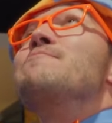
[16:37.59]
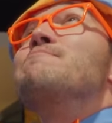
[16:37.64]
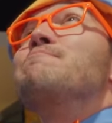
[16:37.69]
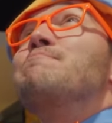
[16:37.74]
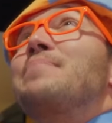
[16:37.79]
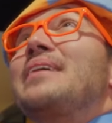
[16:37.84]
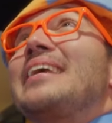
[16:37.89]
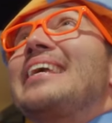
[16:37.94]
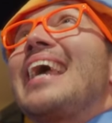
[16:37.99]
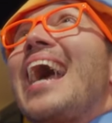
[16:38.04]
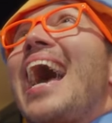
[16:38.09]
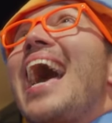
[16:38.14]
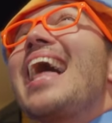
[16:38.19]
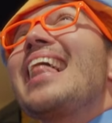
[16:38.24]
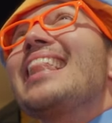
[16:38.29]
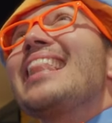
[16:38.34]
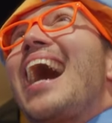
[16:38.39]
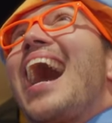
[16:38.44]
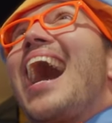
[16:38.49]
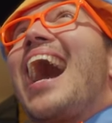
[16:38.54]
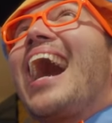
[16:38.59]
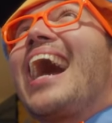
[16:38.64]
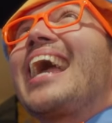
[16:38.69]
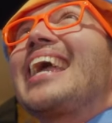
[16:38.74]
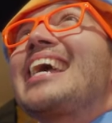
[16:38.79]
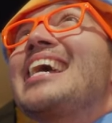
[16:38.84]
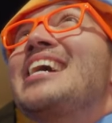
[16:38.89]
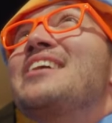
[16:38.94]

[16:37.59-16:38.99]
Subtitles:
B-L-I-P-P-I,